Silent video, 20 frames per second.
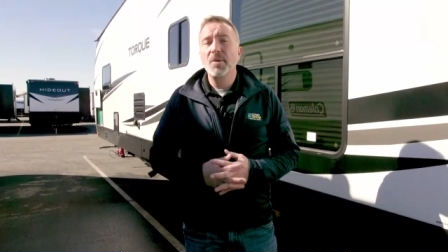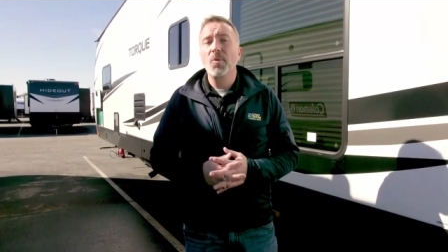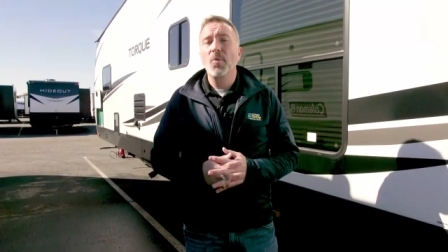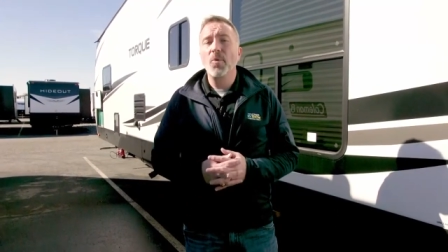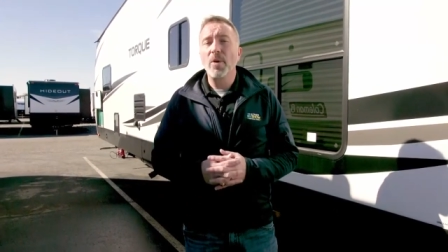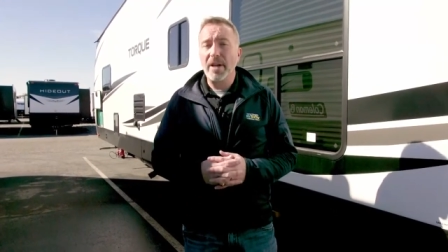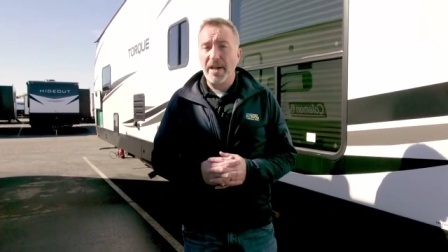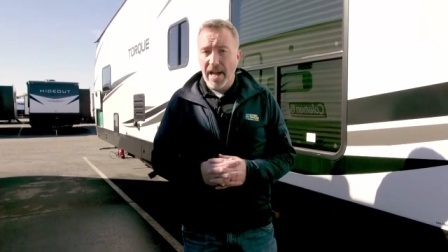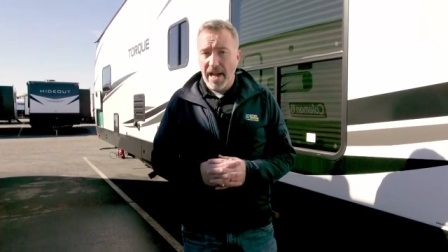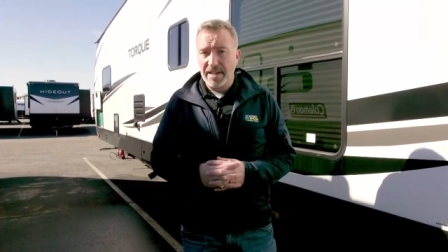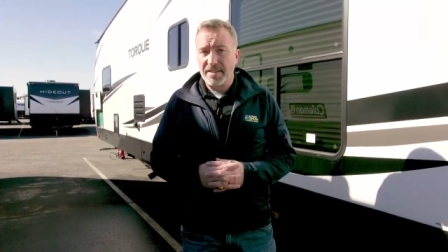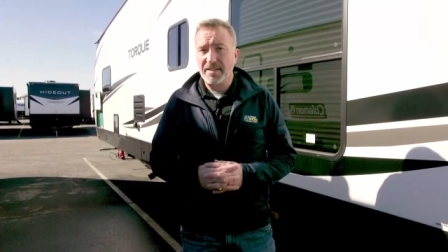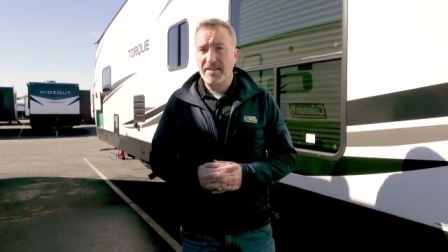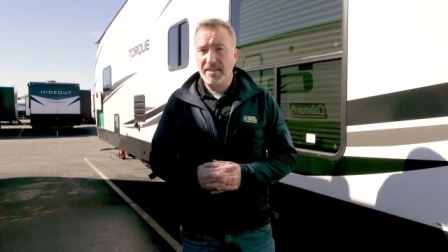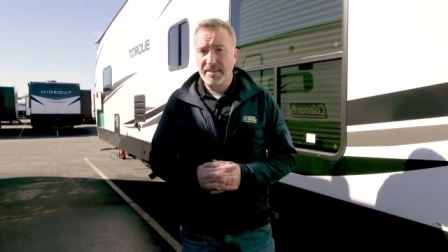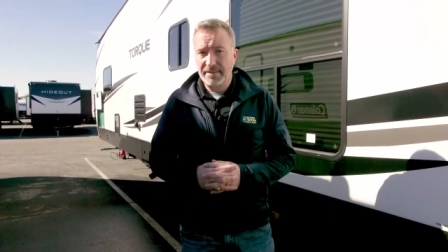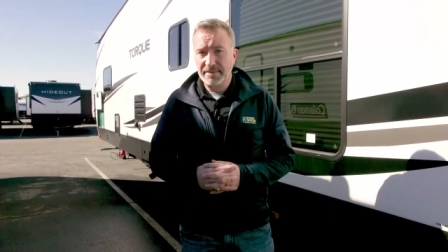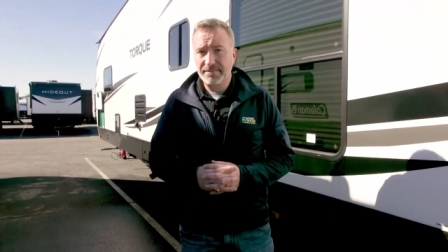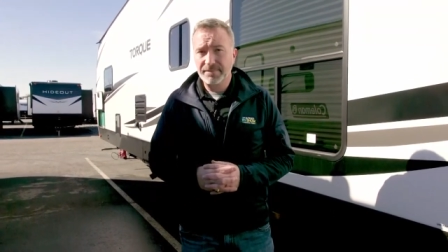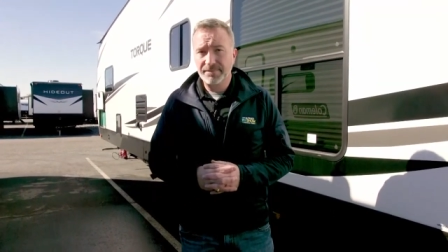we got you.
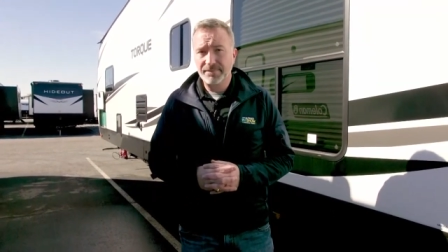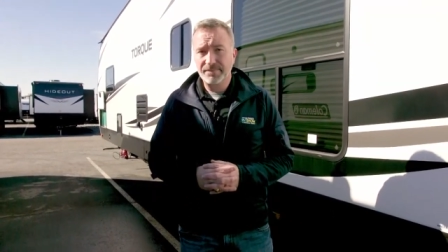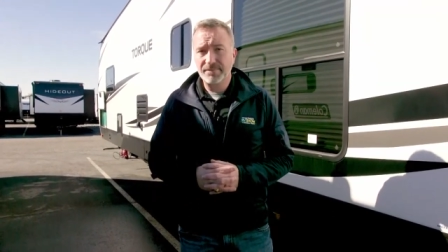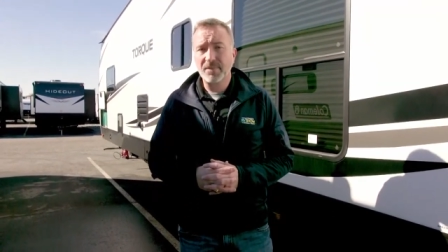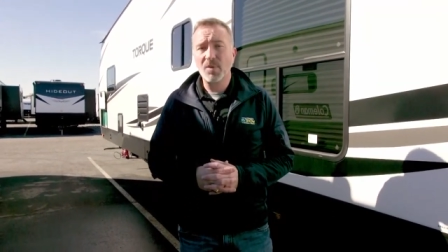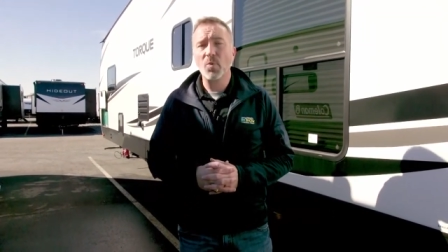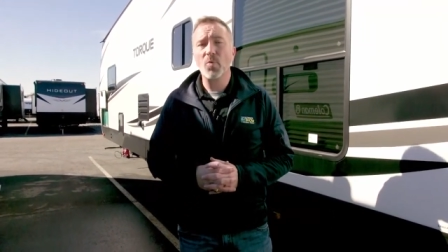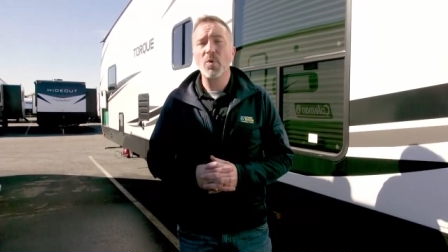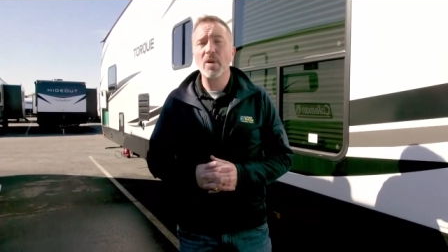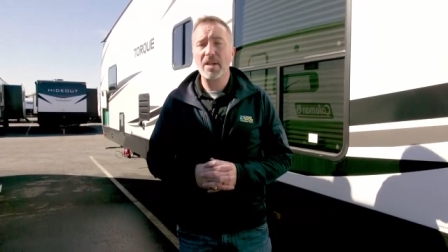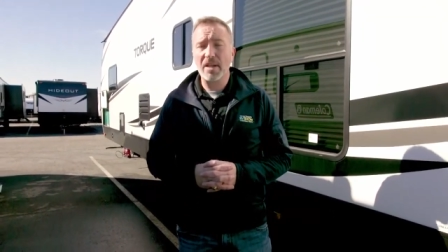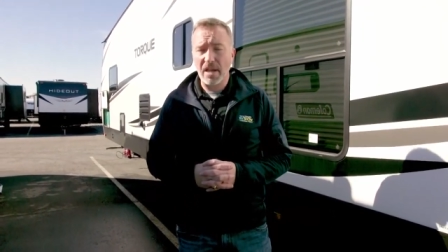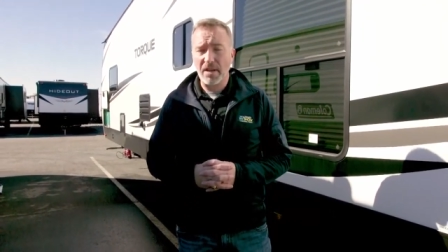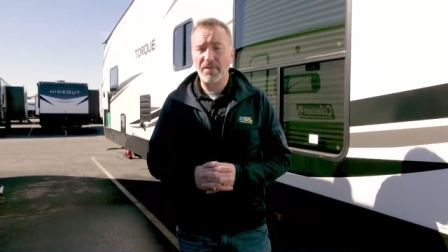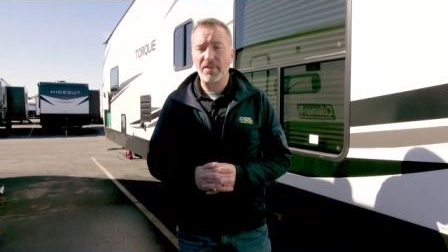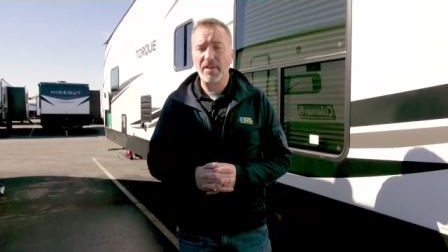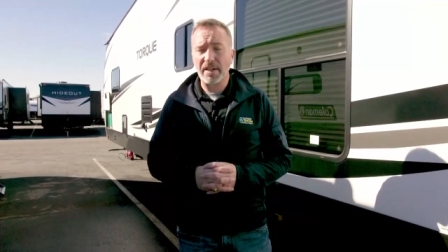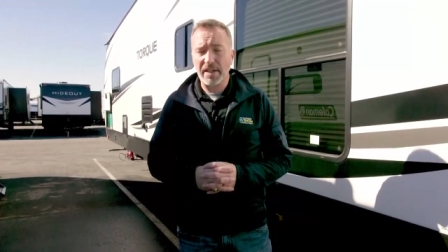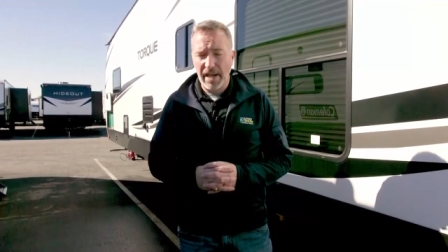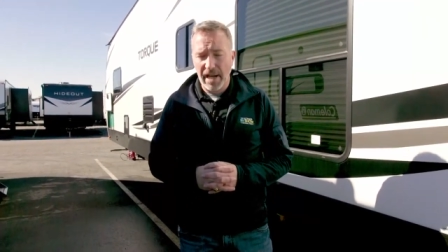We
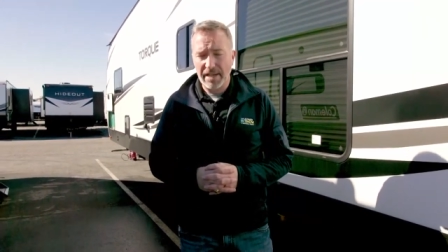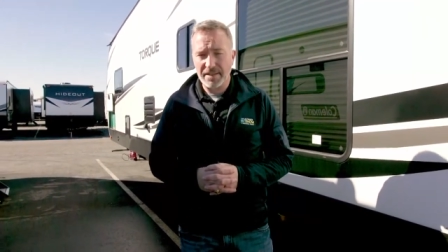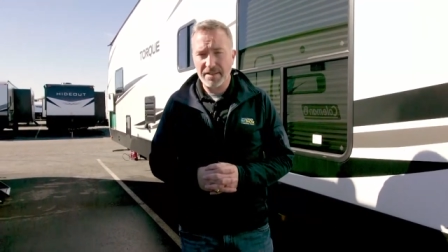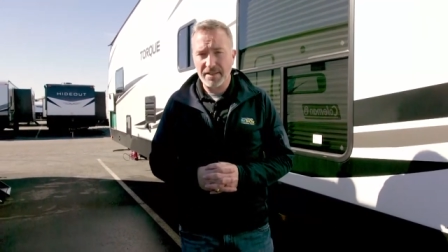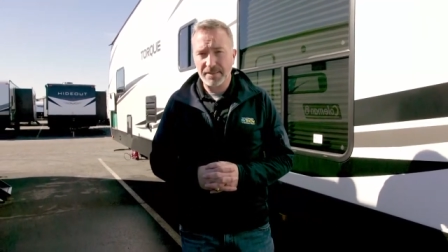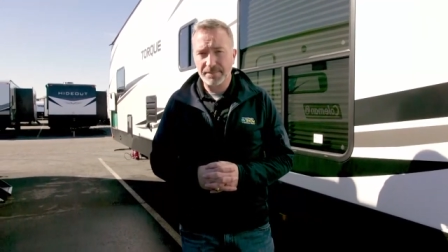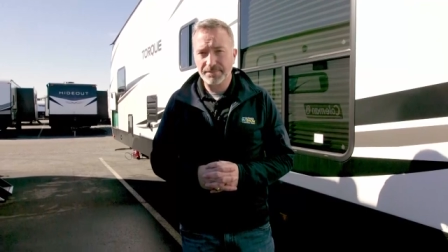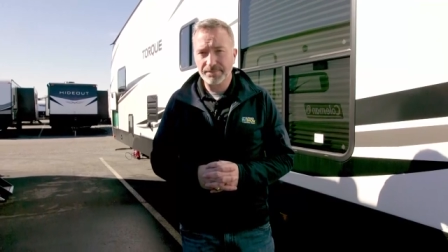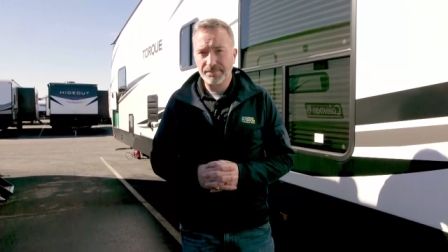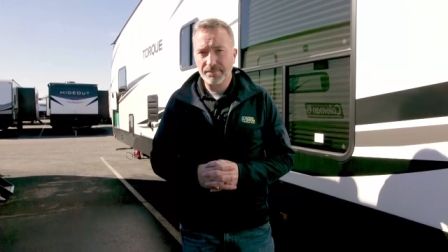definitely got you.